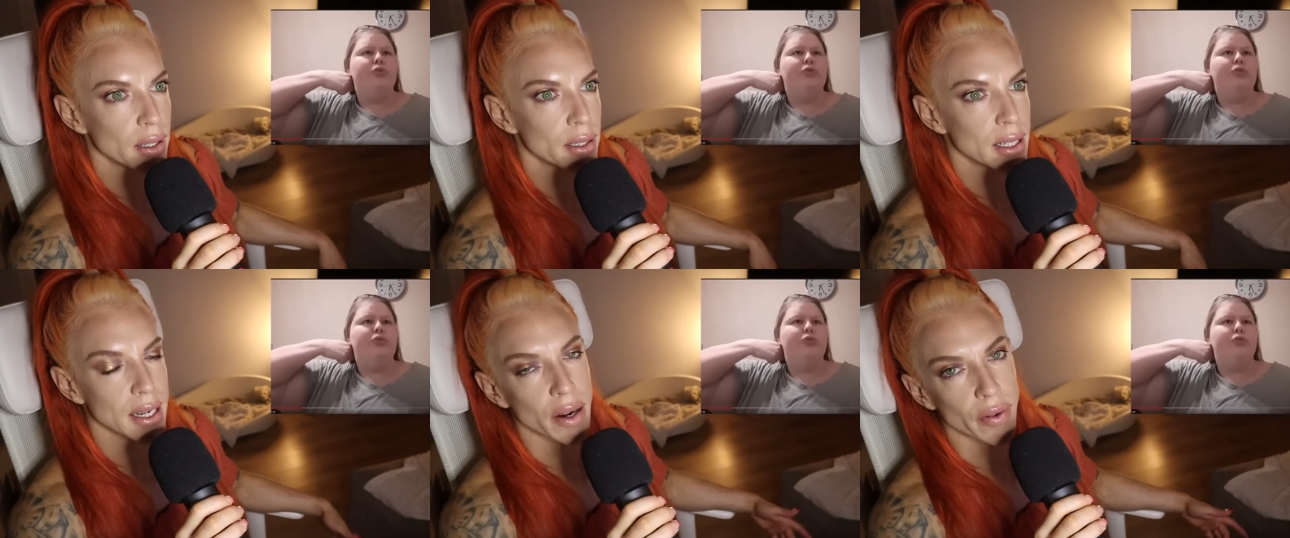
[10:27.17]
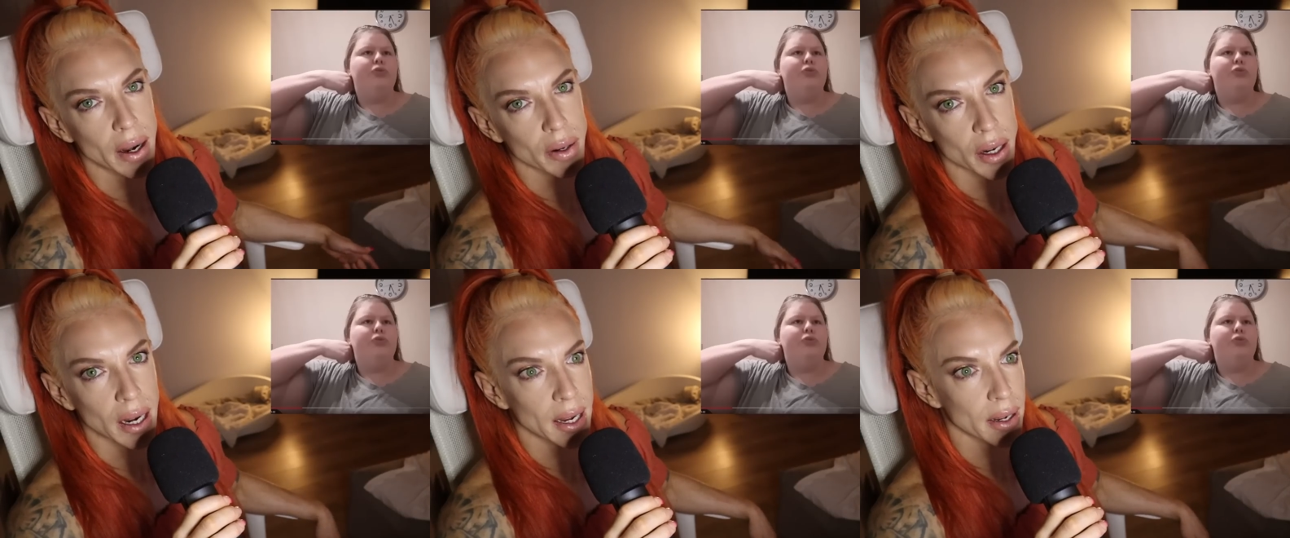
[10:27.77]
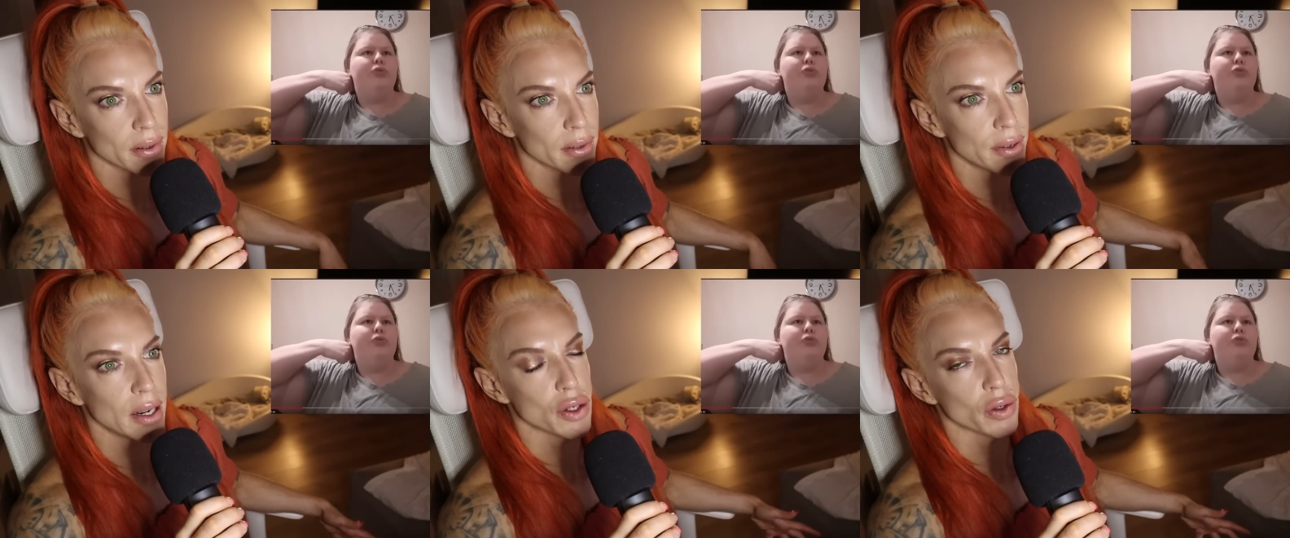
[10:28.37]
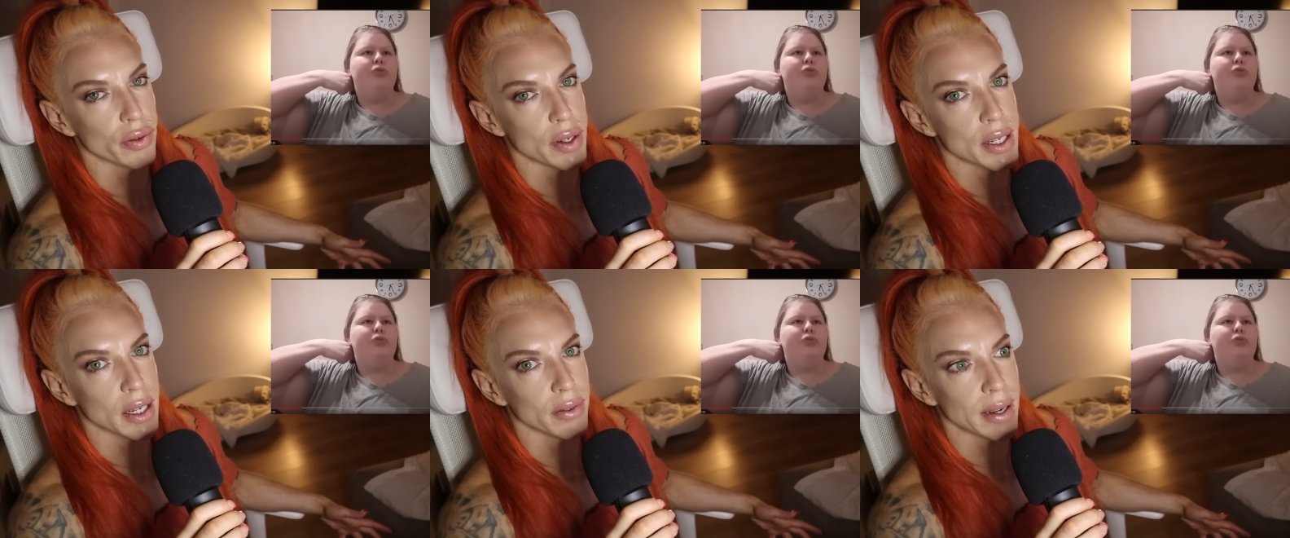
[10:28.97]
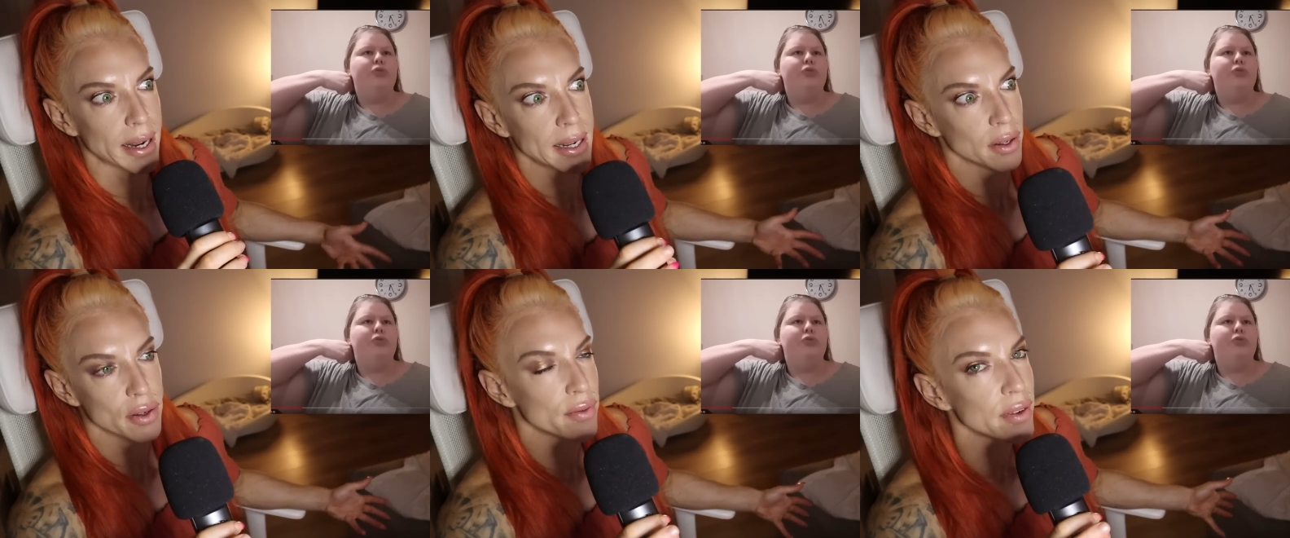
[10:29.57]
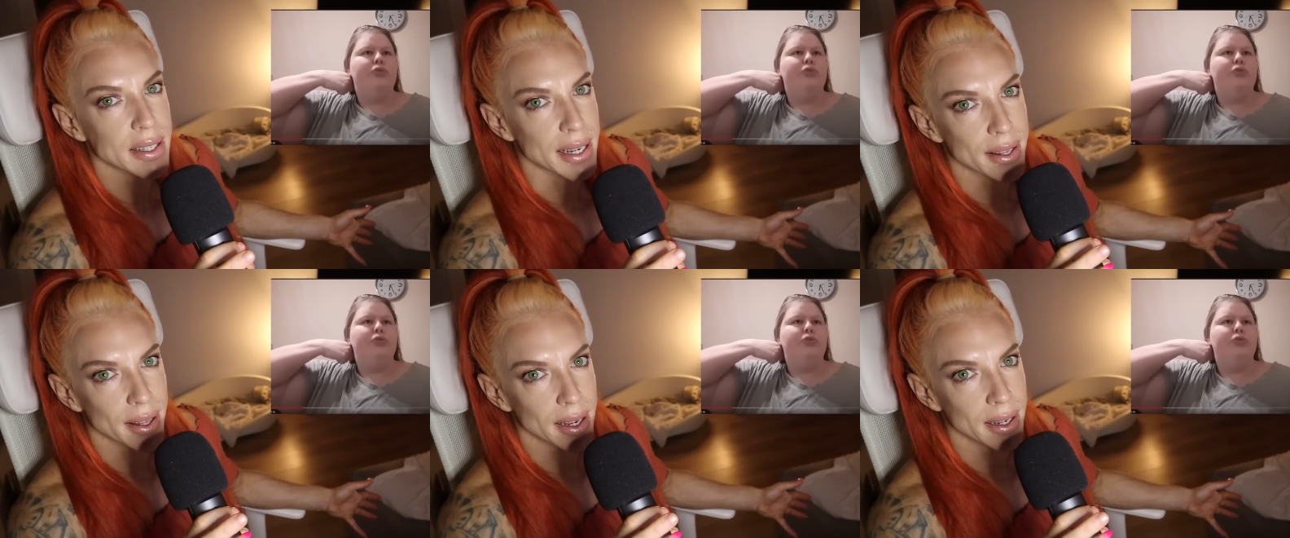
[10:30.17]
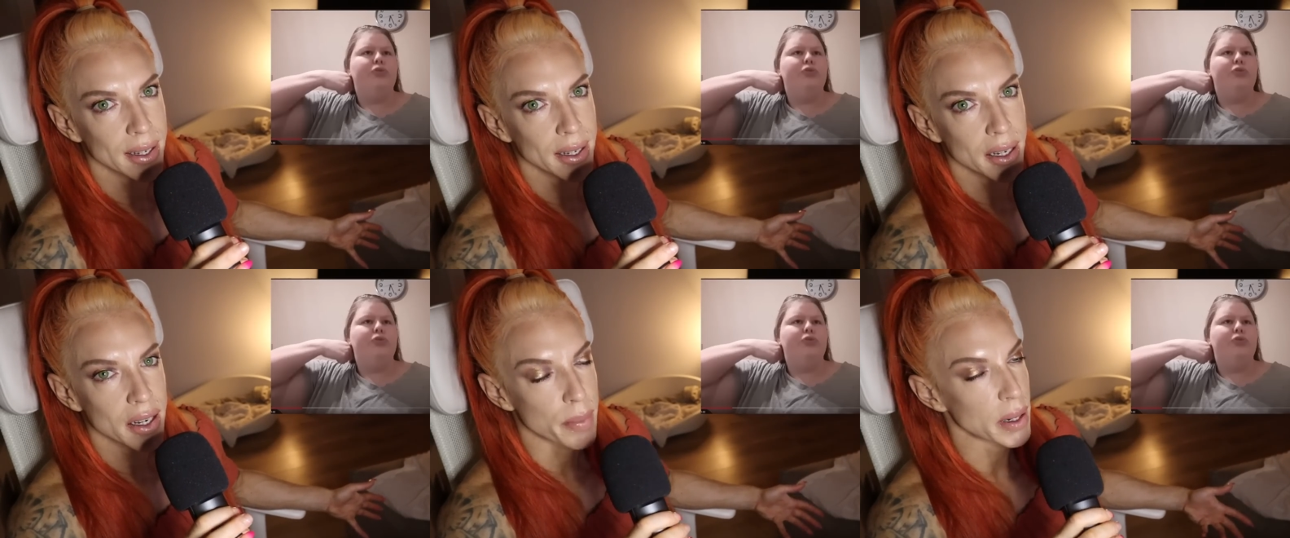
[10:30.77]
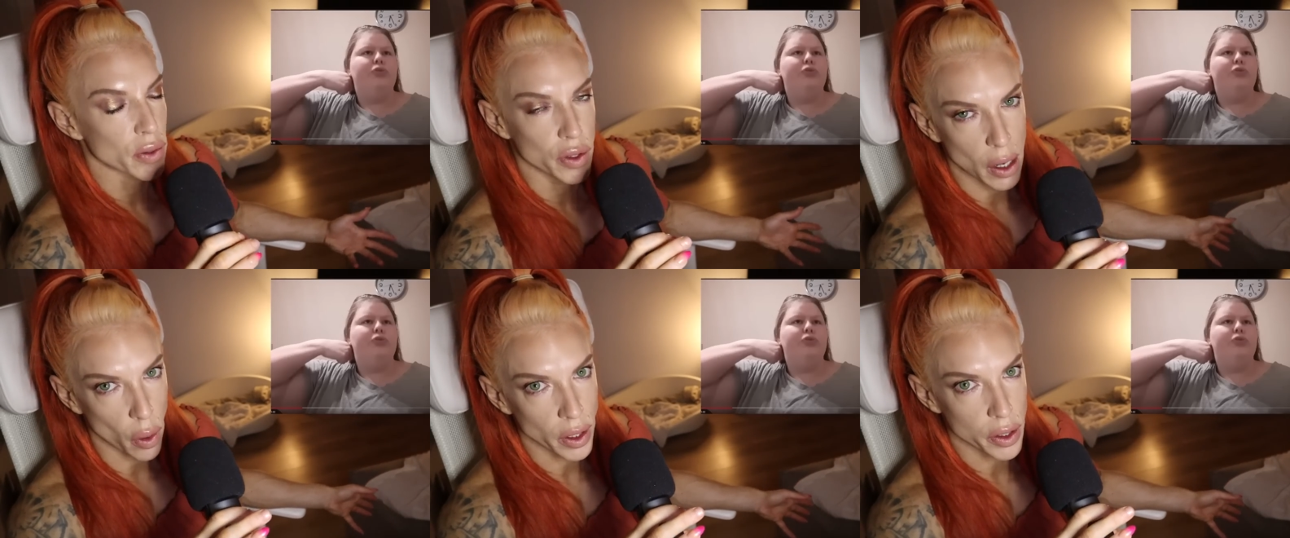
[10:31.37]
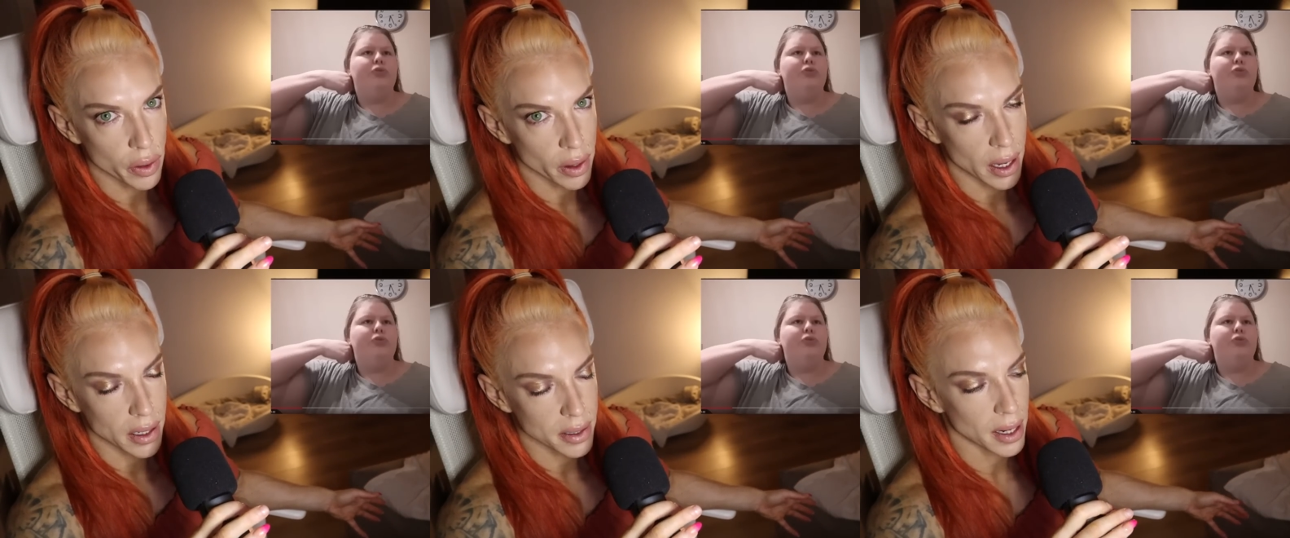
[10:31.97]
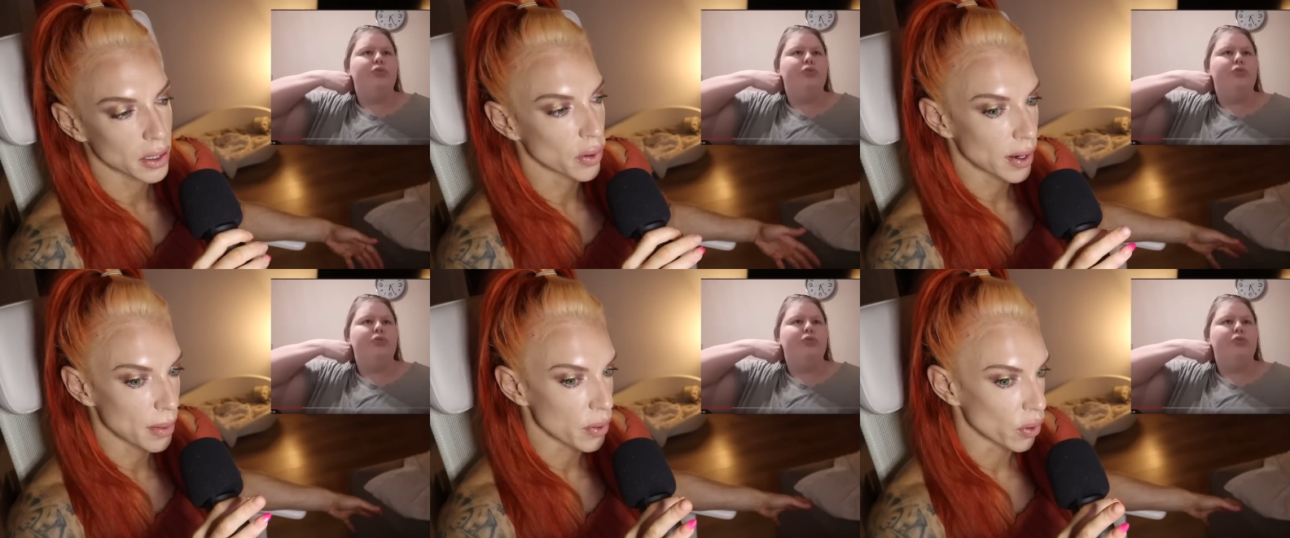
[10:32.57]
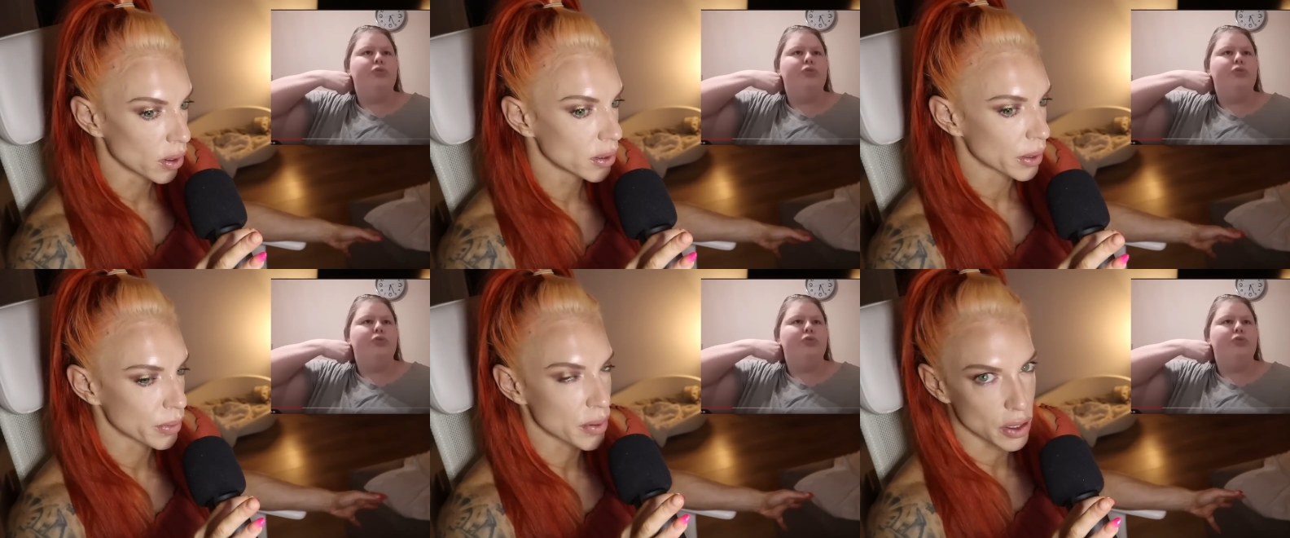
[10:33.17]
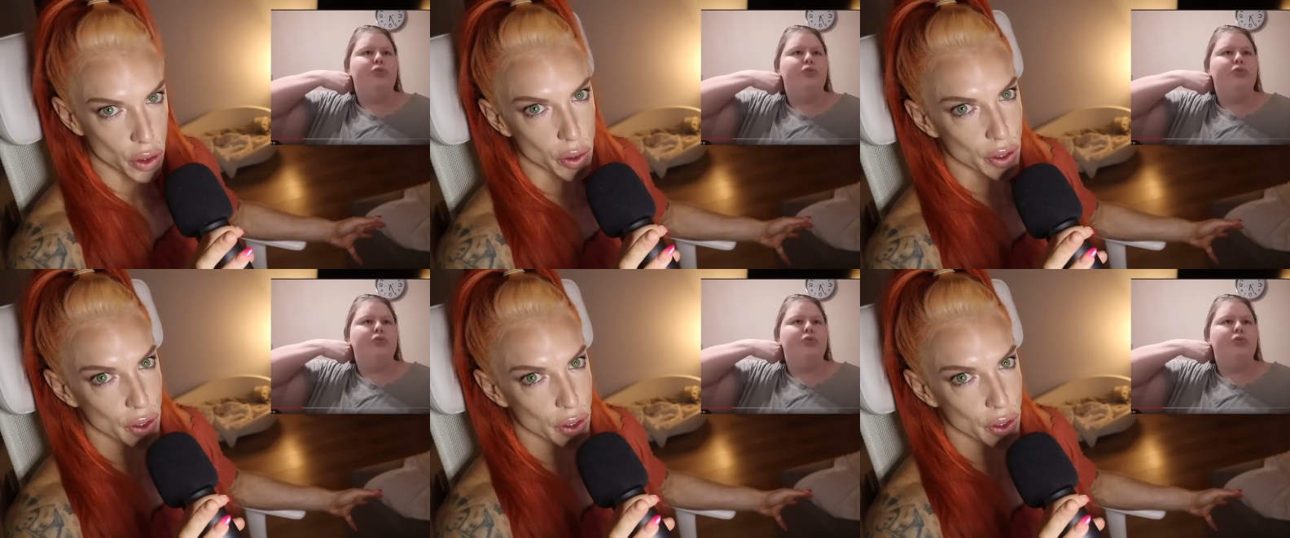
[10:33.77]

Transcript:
Speaker 1: sitting around and like feeling sorry for yourself like it doesn't fix anything you might as well get on and do things like don't get me wrong sometimes it's good to